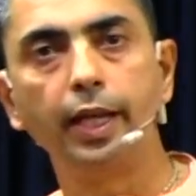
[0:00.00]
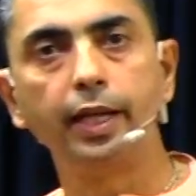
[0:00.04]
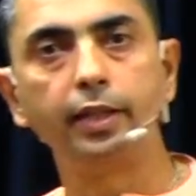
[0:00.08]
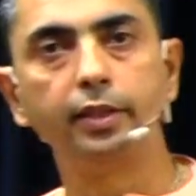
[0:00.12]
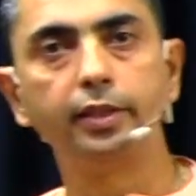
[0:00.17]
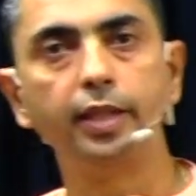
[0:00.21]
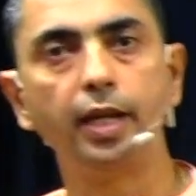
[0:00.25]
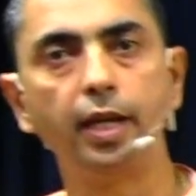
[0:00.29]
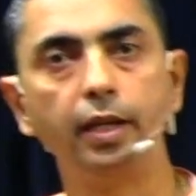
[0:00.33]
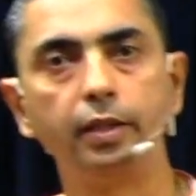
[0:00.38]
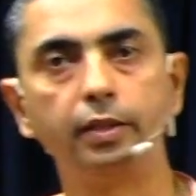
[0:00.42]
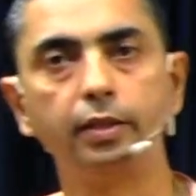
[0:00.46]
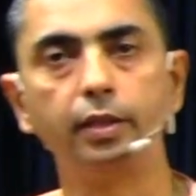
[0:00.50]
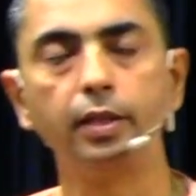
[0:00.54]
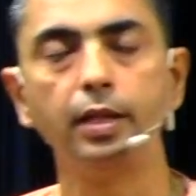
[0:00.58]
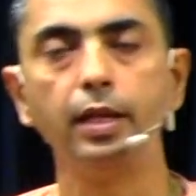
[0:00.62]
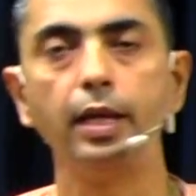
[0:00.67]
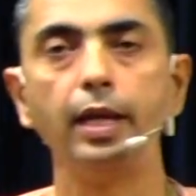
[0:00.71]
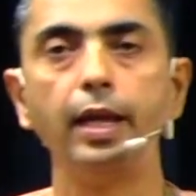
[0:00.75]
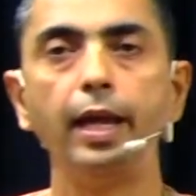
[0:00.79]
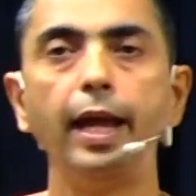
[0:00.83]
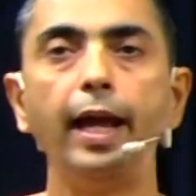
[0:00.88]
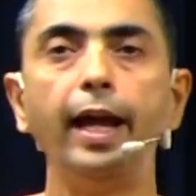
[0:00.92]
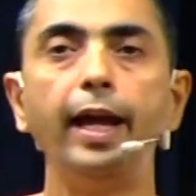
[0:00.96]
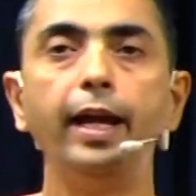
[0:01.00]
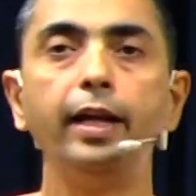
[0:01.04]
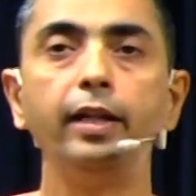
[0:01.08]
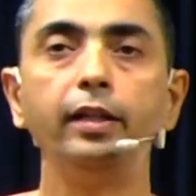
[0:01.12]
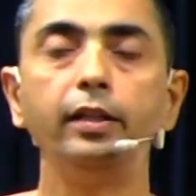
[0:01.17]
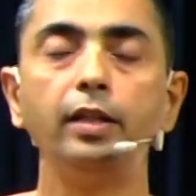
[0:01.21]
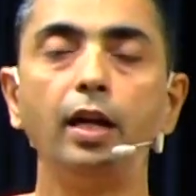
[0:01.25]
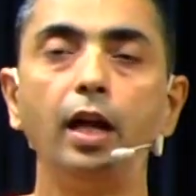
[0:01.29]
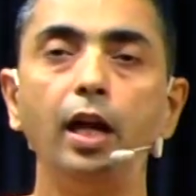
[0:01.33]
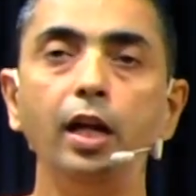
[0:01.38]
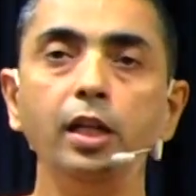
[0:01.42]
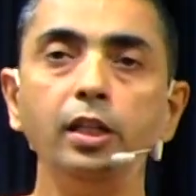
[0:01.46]
like that.
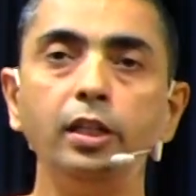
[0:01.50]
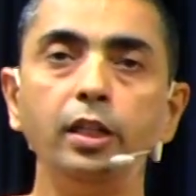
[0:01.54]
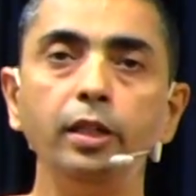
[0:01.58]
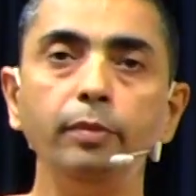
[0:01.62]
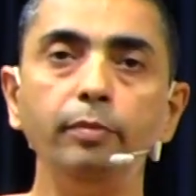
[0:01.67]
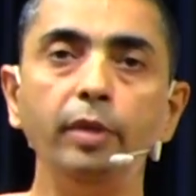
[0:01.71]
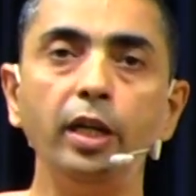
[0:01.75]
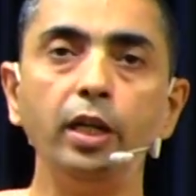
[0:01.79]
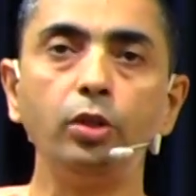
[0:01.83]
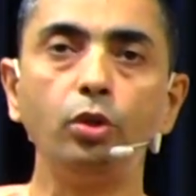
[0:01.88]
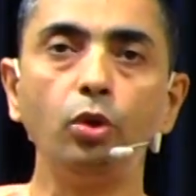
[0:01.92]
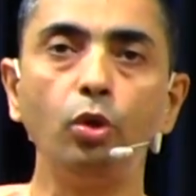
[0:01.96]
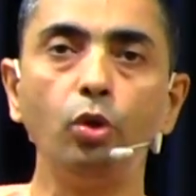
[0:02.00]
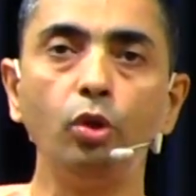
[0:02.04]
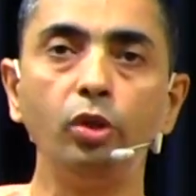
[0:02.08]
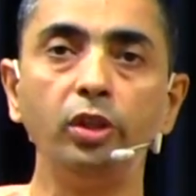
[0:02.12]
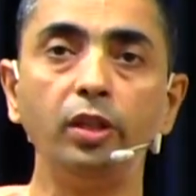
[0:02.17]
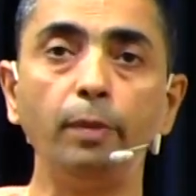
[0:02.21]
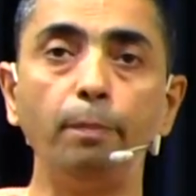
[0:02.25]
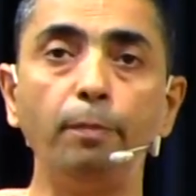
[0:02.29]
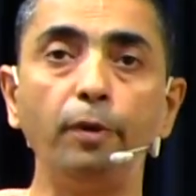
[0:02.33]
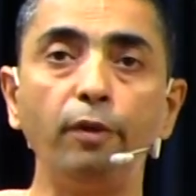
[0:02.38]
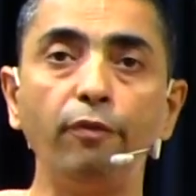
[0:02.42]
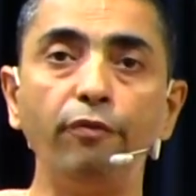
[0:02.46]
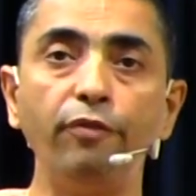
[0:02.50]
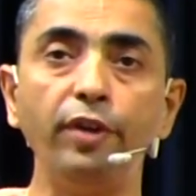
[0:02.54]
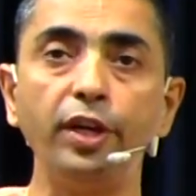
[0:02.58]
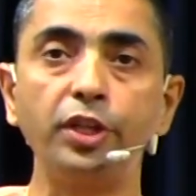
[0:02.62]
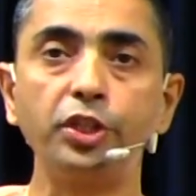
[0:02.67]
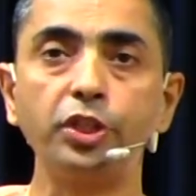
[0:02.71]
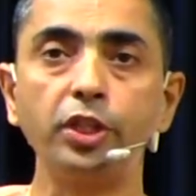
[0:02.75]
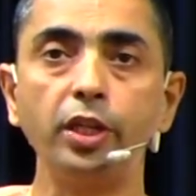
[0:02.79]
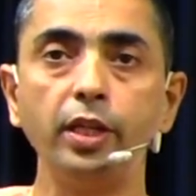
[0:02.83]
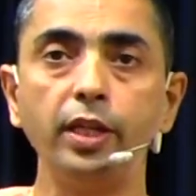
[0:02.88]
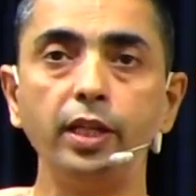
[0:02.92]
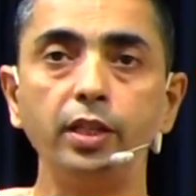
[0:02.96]
And ultimate goal, the
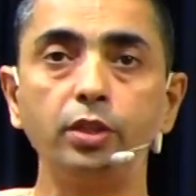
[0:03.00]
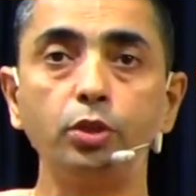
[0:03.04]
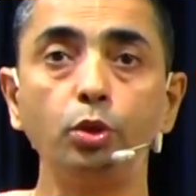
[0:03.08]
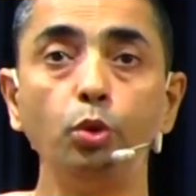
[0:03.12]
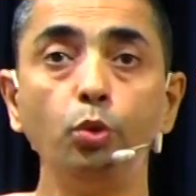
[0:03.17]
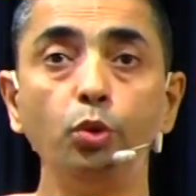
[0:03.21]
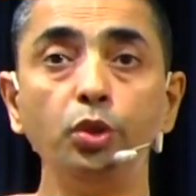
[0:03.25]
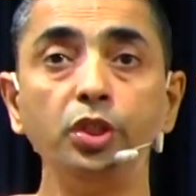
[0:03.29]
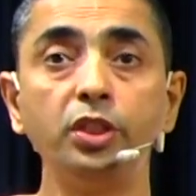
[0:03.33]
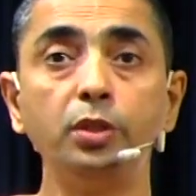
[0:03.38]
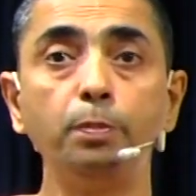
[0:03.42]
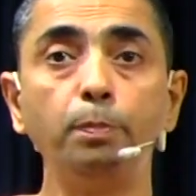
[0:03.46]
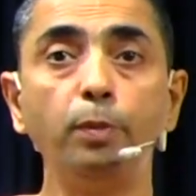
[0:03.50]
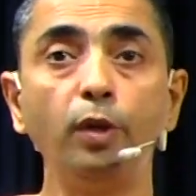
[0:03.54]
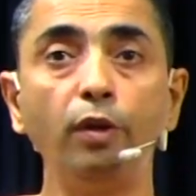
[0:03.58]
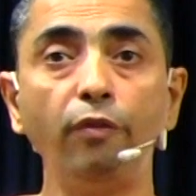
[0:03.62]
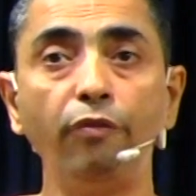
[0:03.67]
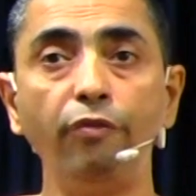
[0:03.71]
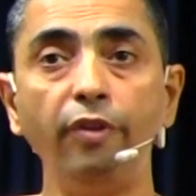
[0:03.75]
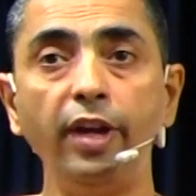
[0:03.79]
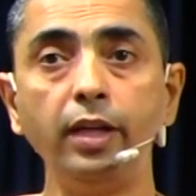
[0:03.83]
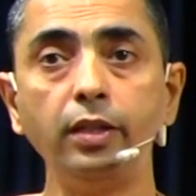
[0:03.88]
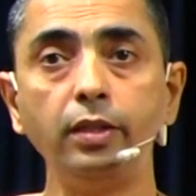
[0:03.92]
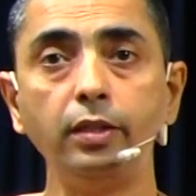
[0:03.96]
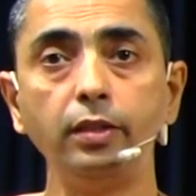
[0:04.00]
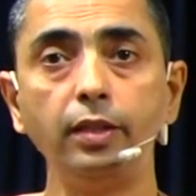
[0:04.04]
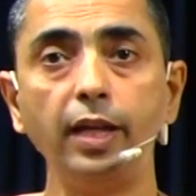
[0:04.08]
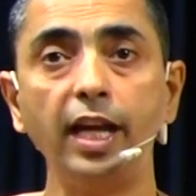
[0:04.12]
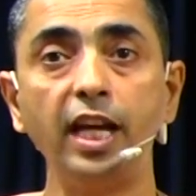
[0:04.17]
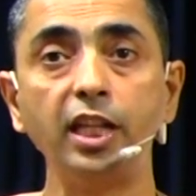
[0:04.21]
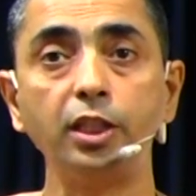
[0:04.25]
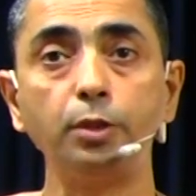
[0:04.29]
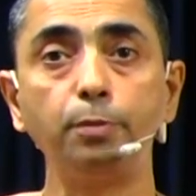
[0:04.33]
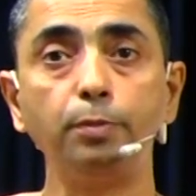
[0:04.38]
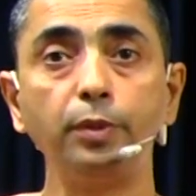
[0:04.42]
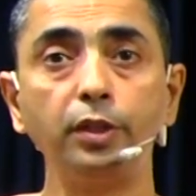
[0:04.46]
perfection is, who is perfect
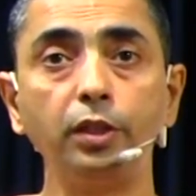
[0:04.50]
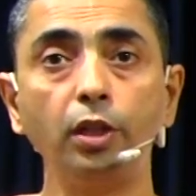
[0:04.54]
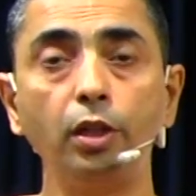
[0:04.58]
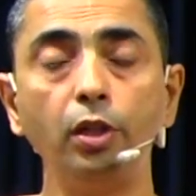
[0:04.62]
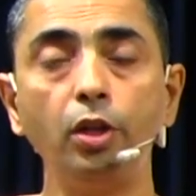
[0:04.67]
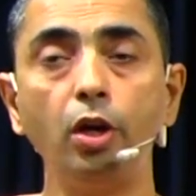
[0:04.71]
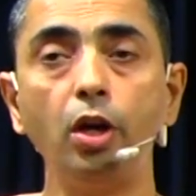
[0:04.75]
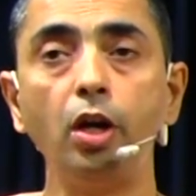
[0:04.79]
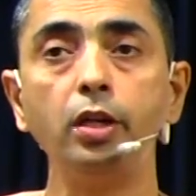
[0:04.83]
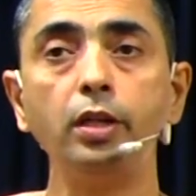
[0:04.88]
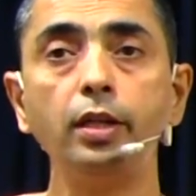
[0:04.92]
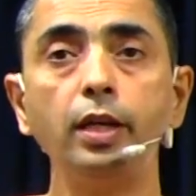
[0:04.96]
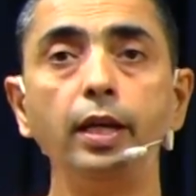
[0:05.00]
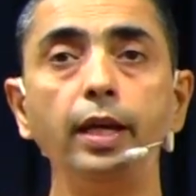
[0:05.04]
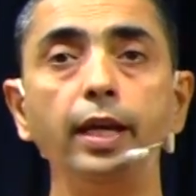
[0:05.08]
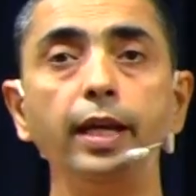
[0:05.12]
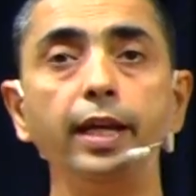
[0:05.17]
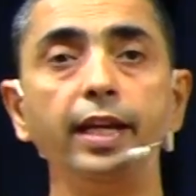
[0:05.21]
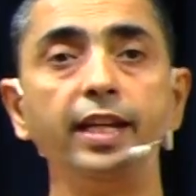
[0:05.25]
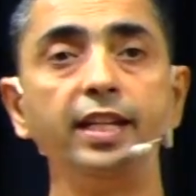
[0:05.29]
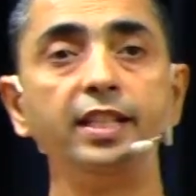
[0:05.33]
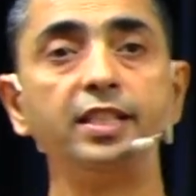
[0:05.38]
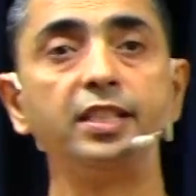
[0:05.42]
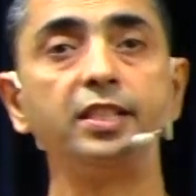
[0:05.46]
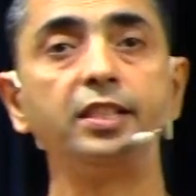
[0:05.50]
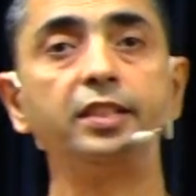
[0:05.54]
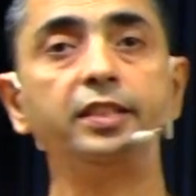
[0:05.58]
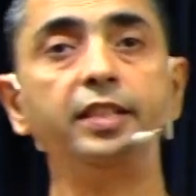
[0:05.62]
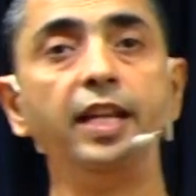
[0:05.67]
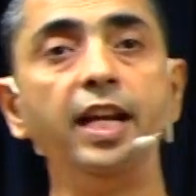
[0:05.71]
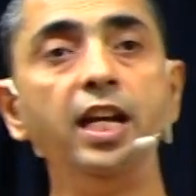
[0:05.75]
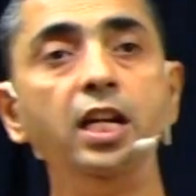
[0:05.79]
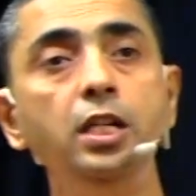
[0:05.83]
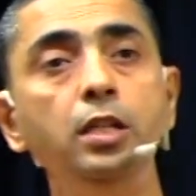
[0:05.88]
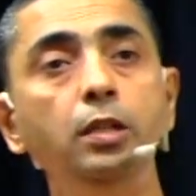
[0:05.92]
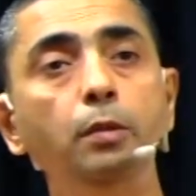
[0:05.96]
as per the Lord, is
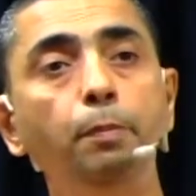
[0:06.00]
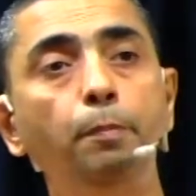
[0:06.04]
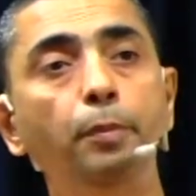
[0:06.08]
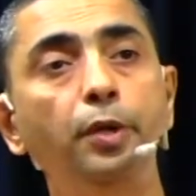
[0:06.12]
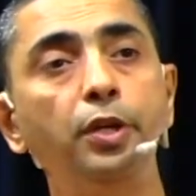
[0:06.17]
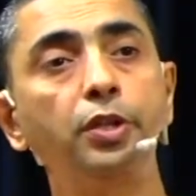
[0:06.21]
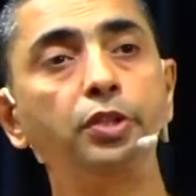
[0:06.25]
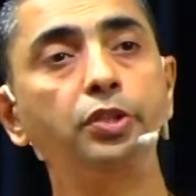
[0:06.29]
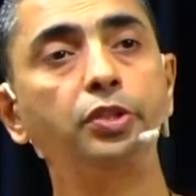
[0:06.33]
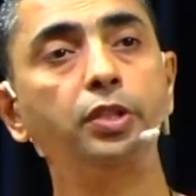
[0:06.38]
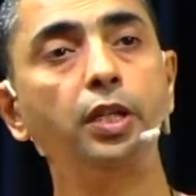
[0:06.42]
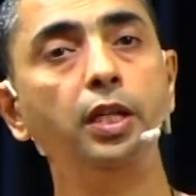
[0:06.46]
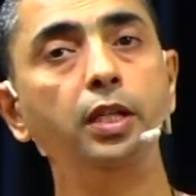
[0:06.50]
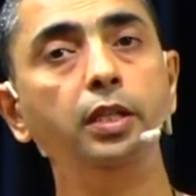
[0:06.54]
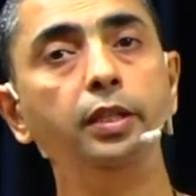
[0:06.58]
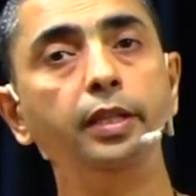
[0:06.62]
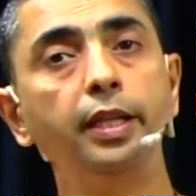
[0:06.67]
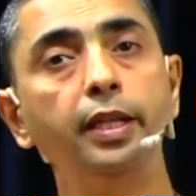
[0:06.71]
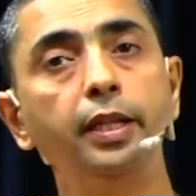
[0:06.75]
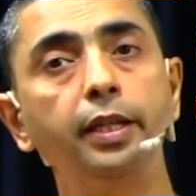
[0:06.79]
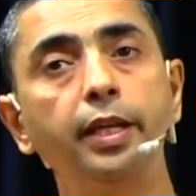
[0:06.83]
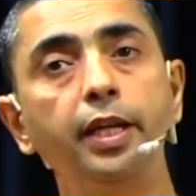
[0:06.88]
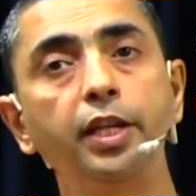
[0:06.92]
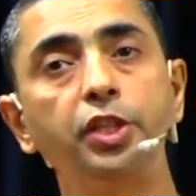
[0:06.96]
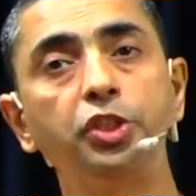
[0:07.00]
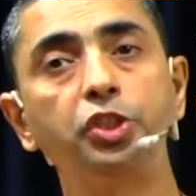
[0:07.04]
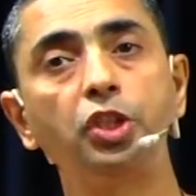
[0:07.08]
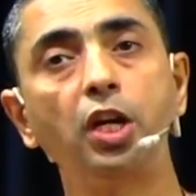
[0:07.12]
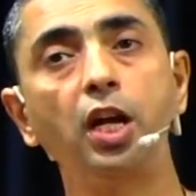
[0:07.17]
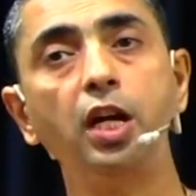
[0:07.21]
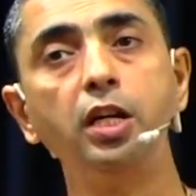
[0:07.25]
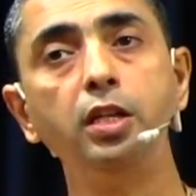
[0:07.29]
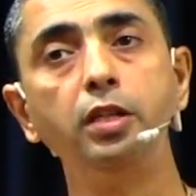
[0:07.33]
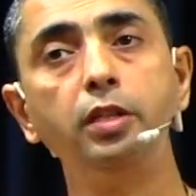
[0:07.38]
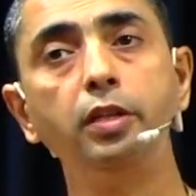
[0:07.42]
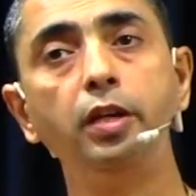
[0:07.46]
100%
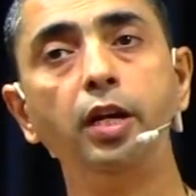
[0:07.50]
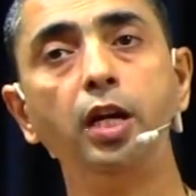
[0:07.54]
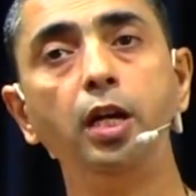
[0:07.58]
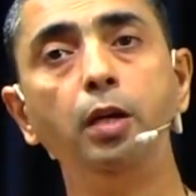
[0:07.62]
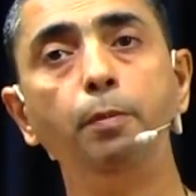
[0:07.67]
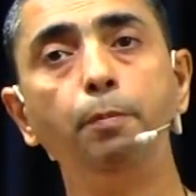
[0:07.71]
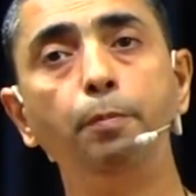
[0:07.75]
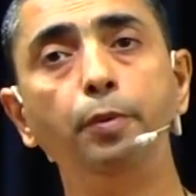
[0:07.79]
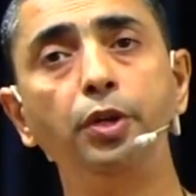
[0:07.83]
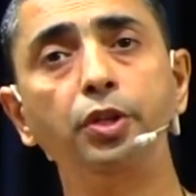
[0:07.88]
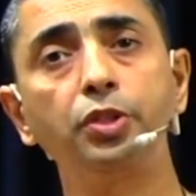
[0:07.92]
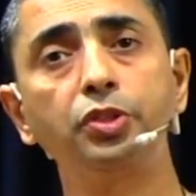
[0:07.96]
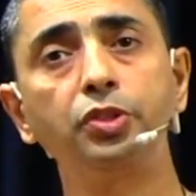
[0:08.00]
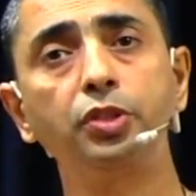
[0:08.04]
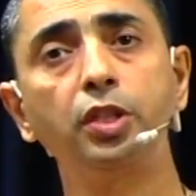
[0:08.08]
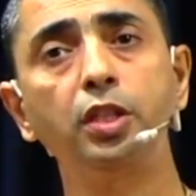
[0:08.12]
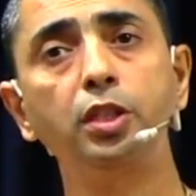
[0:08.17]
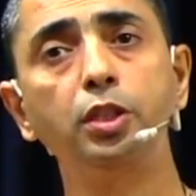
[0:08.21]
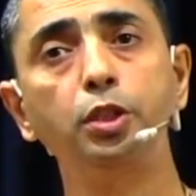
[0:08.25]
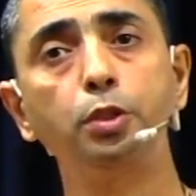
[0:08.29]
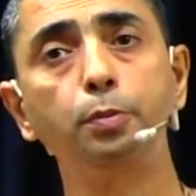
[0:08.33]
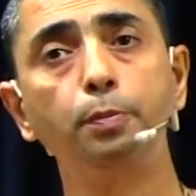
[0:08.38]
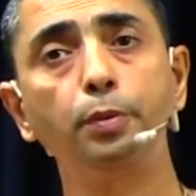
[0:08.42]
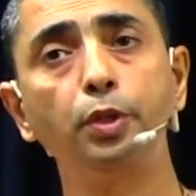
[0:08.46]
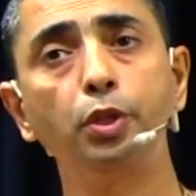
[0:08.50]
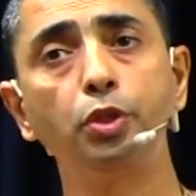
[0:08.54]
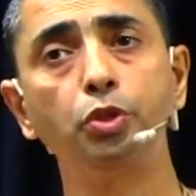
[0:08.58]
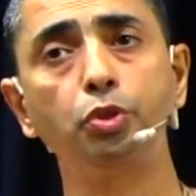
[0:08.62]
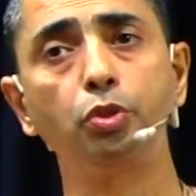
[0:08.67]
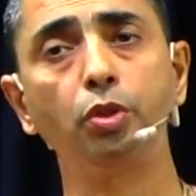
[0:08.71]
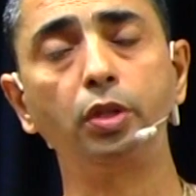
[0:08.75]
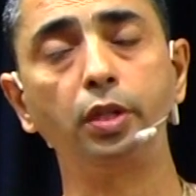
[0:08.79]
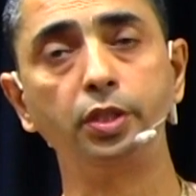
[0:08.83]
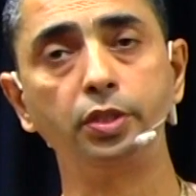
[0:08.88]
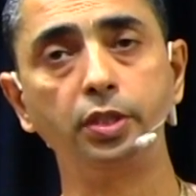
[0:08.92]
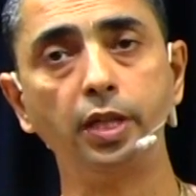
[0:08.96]
engaged, 100%
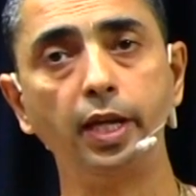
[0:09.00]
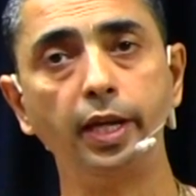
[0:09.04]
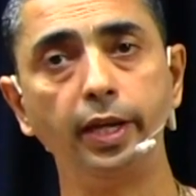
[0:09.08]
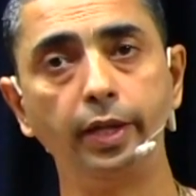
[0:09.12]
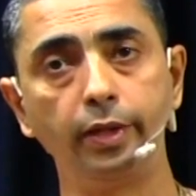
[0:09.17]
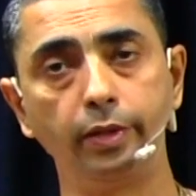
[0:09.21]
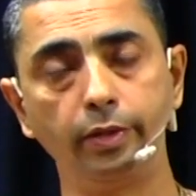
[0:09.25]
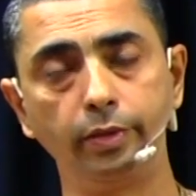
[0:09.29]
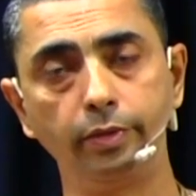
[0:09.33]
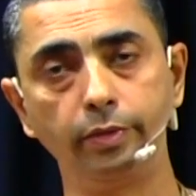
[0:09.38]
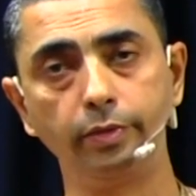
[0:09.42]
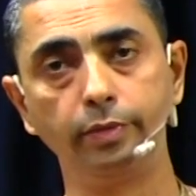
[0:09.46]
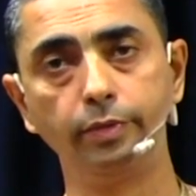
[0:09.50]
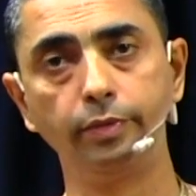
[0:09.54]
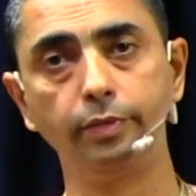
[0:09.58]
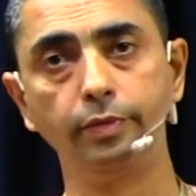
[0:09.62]
spiritual desire.